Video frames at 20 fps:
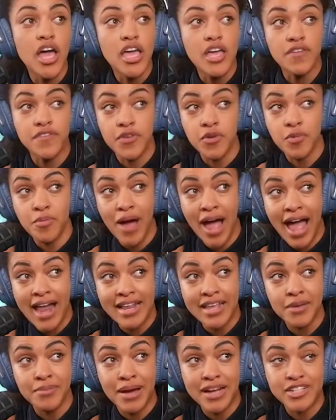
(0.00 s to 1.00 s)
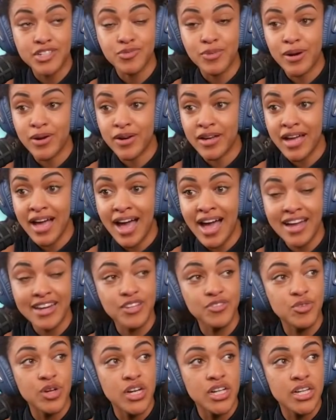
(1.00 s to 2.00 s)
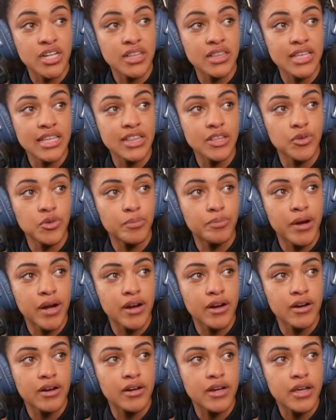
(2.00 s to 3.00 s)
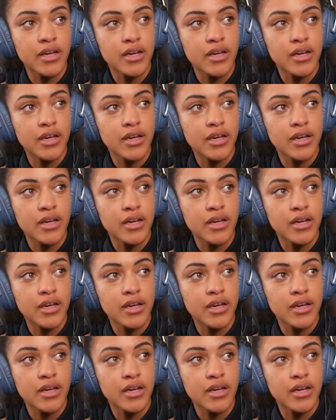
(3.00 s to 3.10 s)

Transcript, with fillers: If you bite him, I swear to God, you ugly little bird.